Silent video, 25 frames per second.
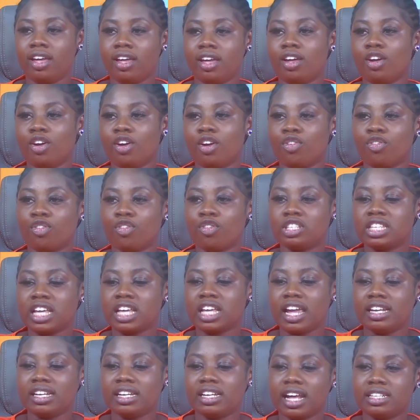for saying
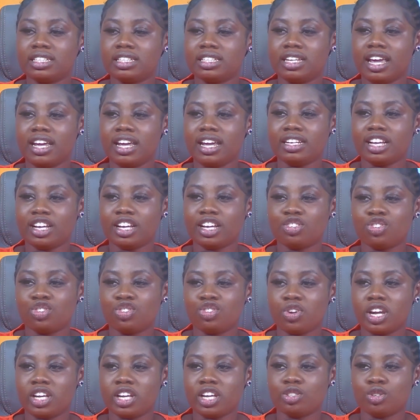that the industry
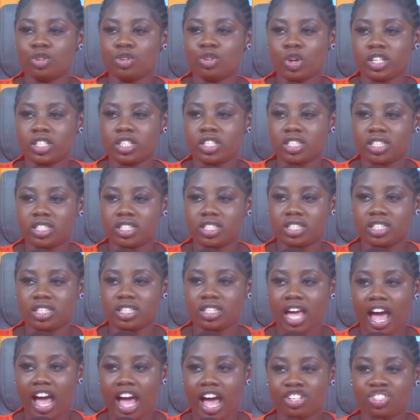is not
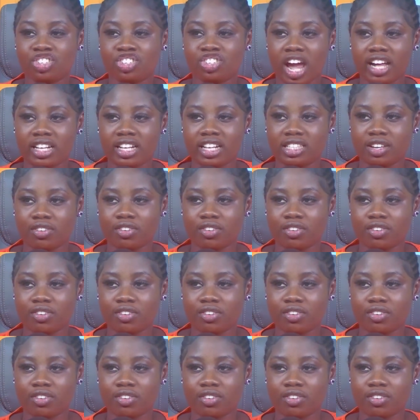attractive.